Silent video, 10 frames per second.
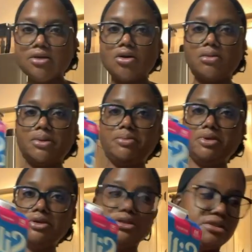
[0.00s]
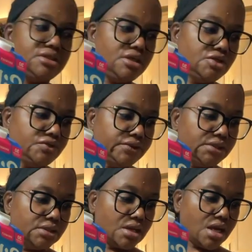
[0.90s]
almond milk. This is the
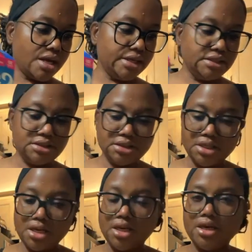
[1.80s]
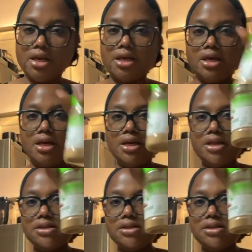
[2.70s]
unsweetened kind. And